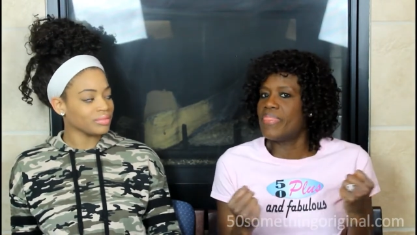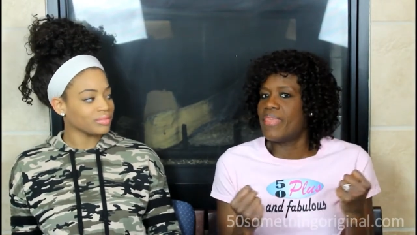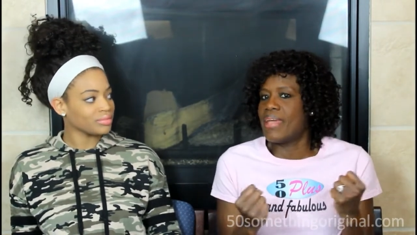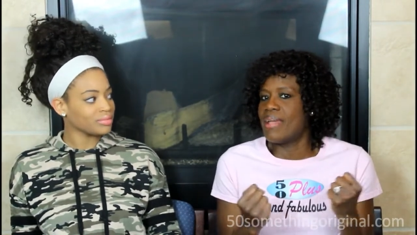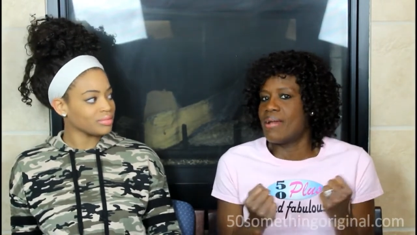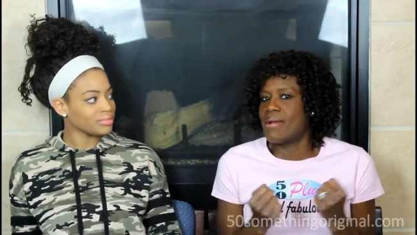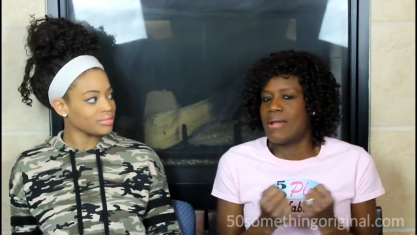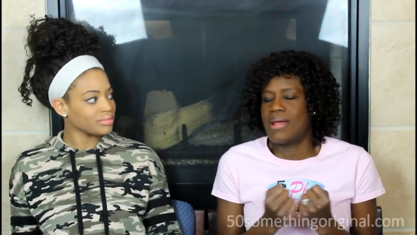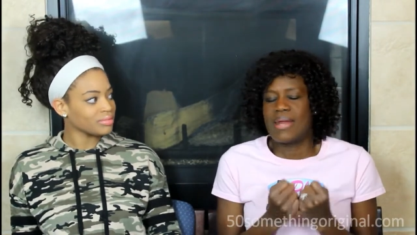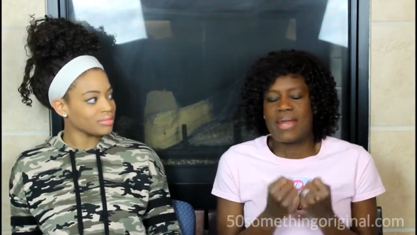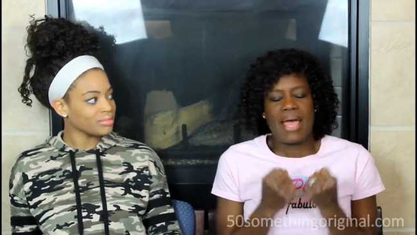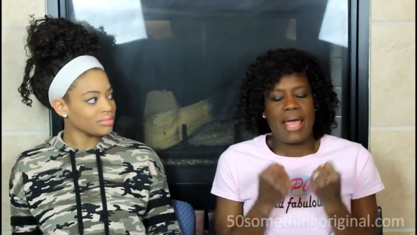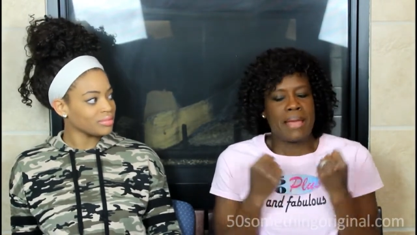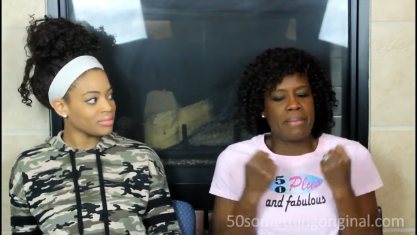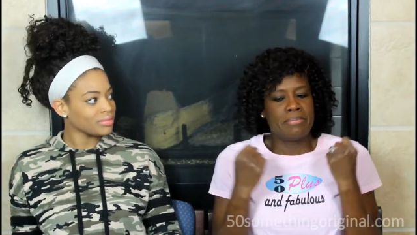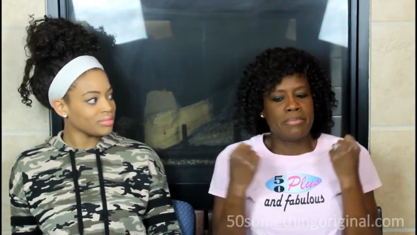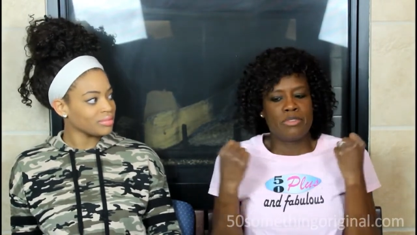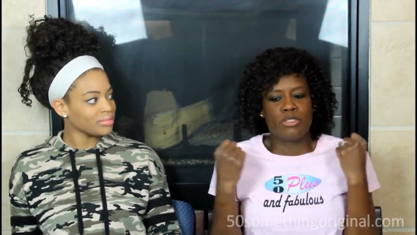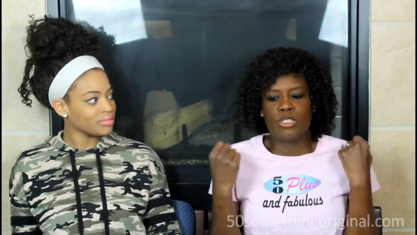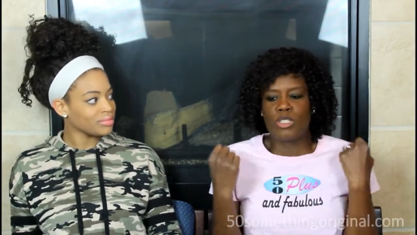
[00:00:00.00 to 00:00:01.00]
Speaker 1: there and
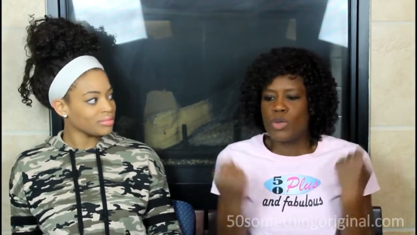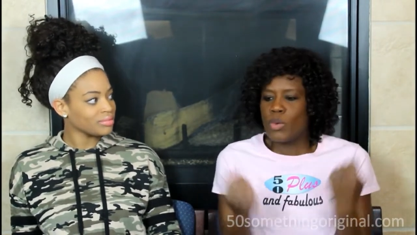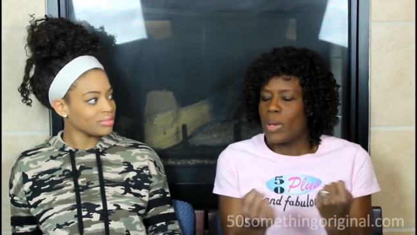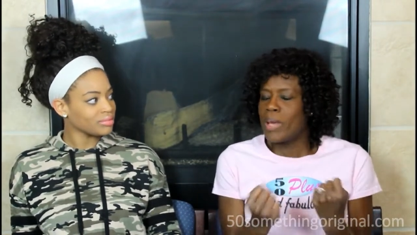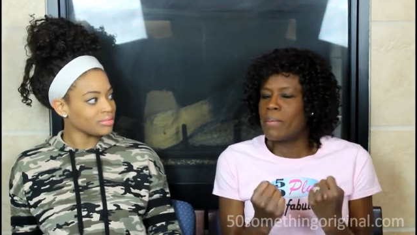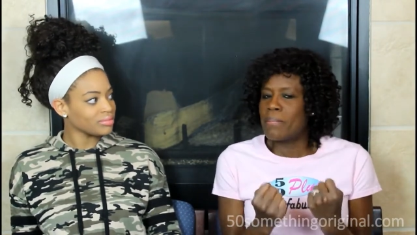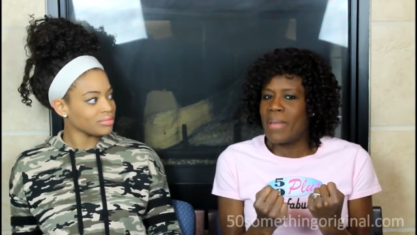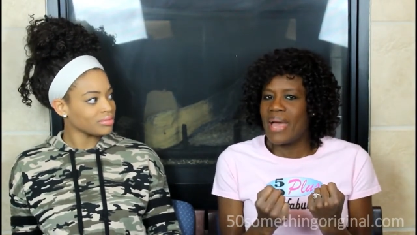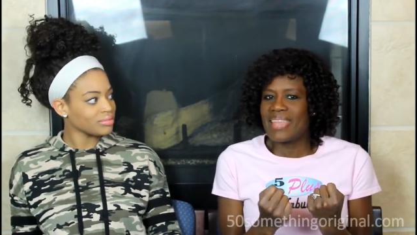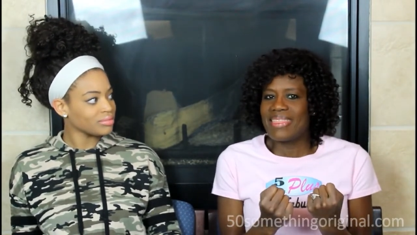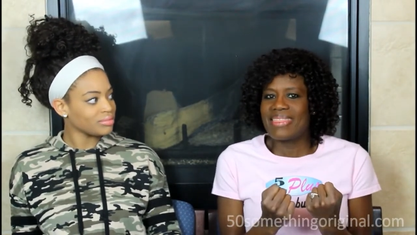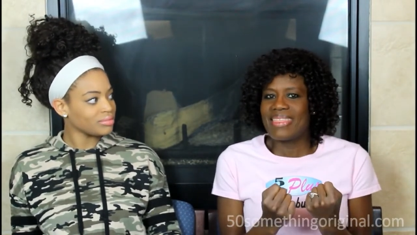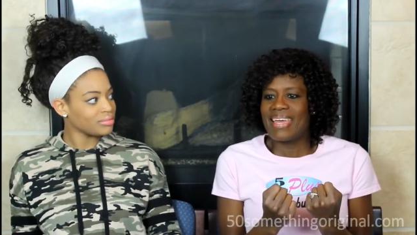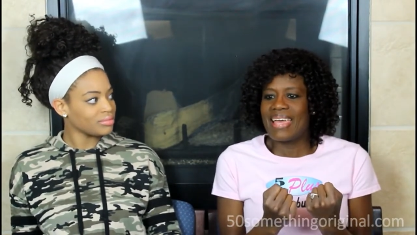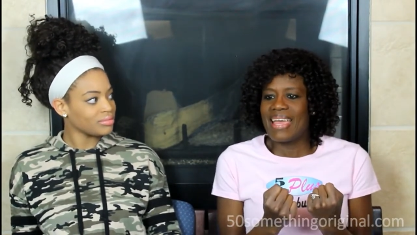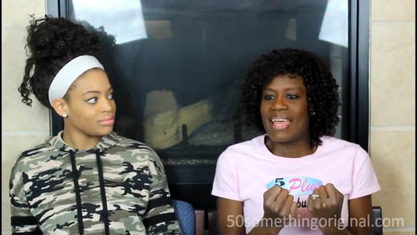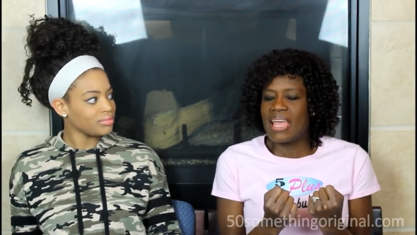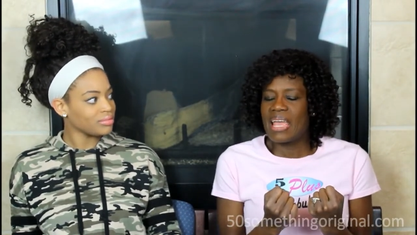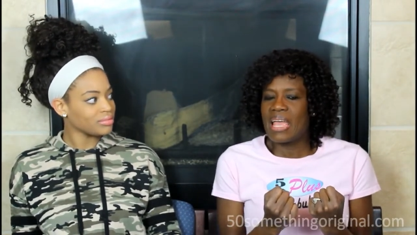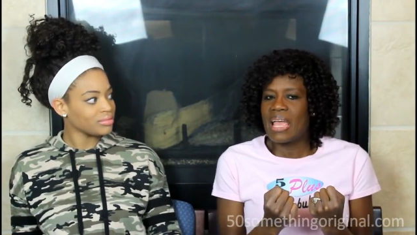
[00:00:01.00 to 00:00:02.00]
I'm doing my
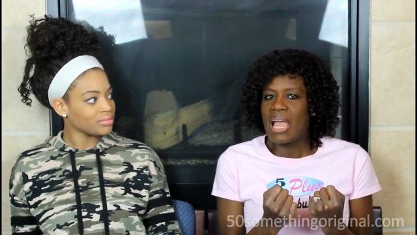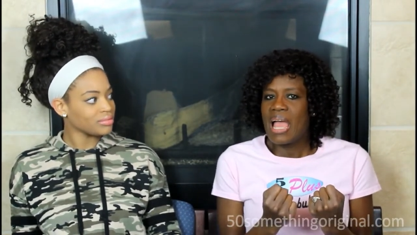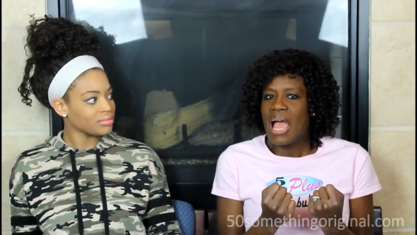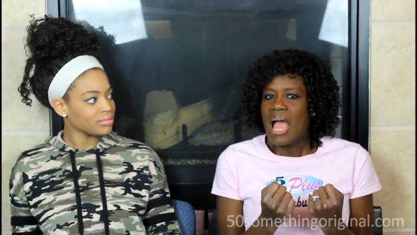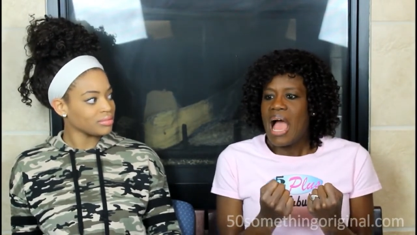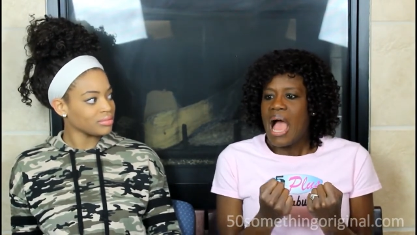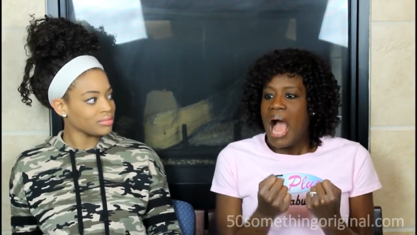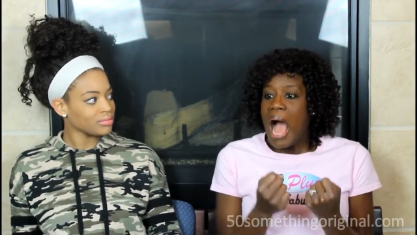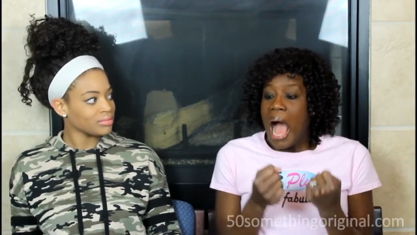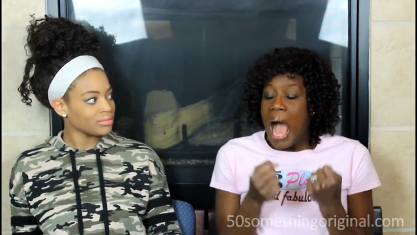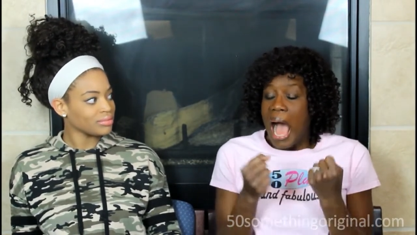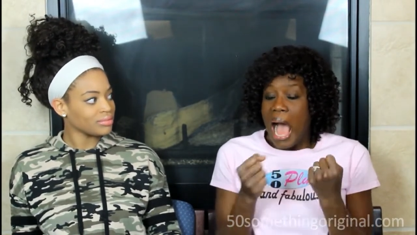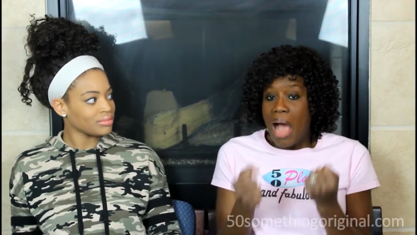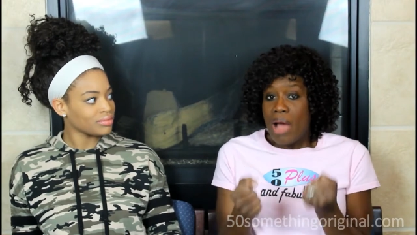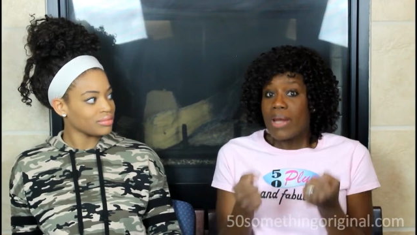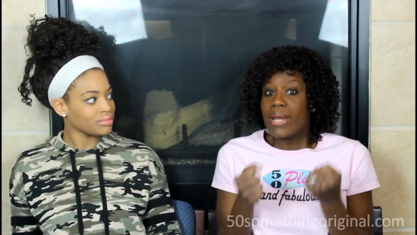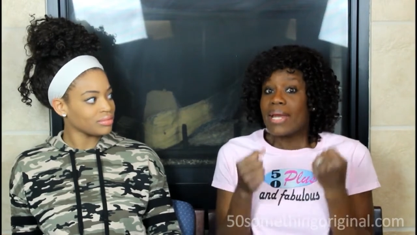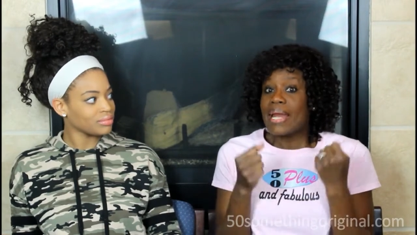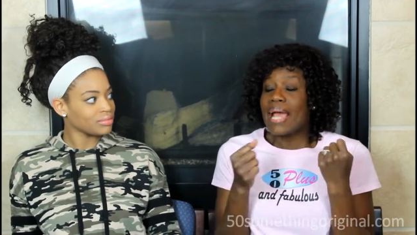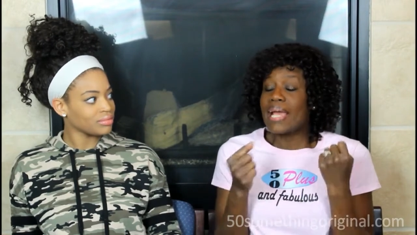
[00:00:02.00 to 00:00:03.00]
thing, how
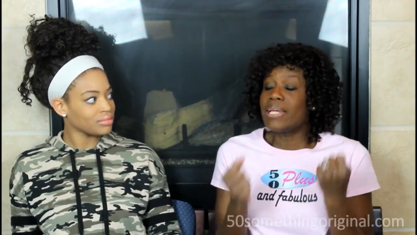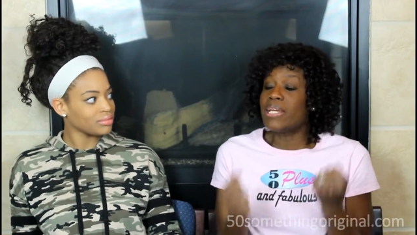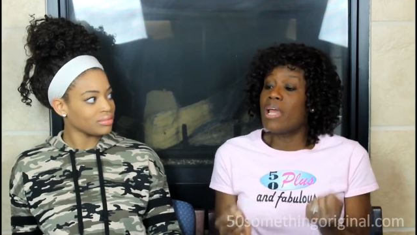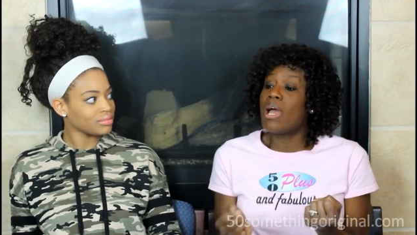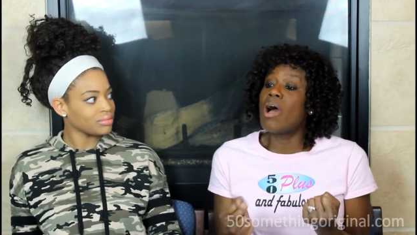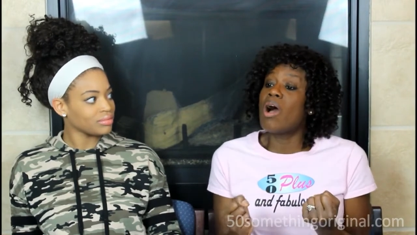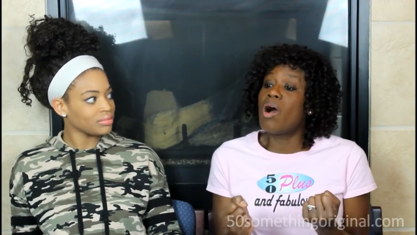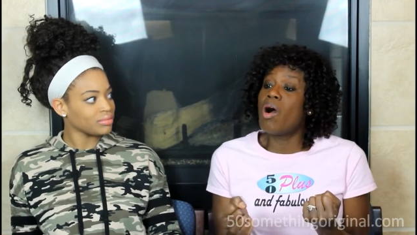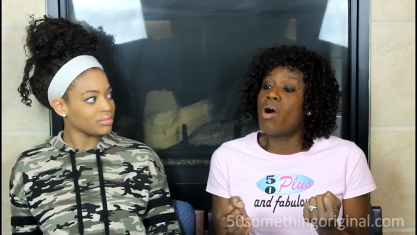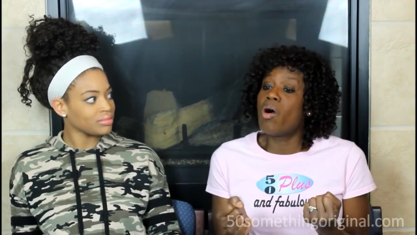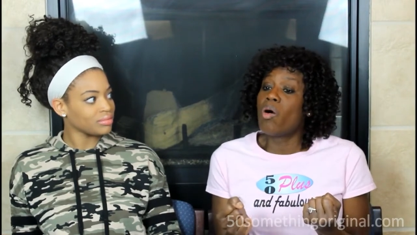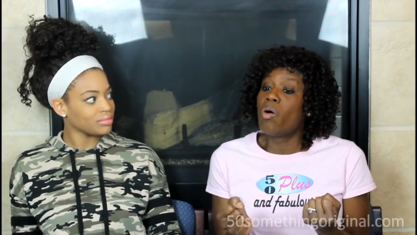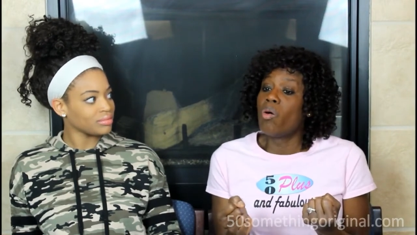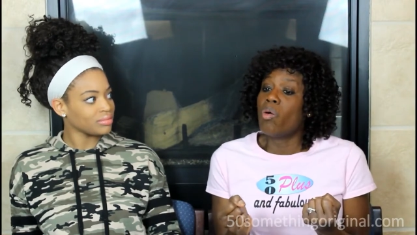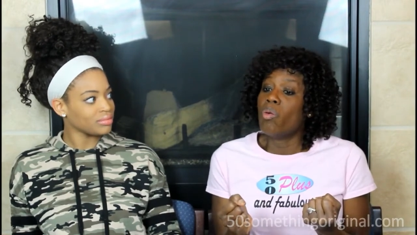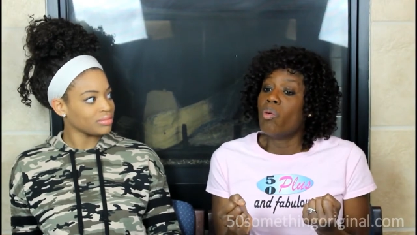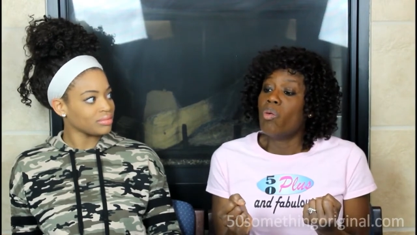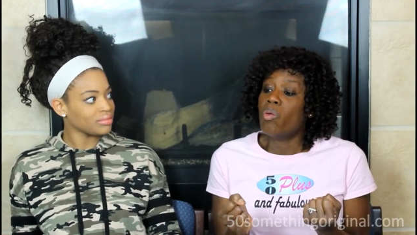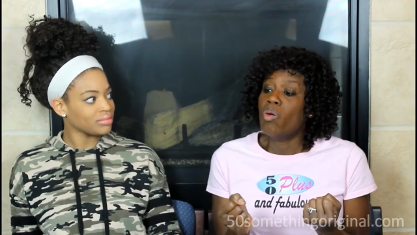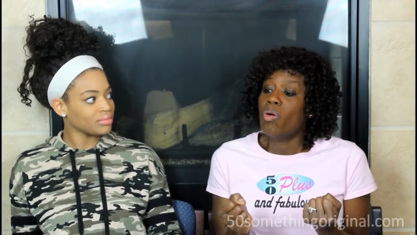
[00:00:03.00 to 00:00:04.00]
did I
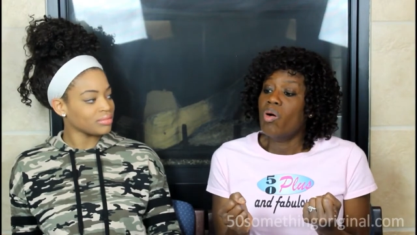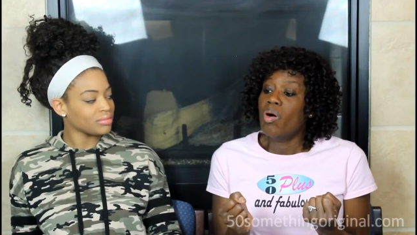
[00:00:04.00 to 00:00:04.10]
know?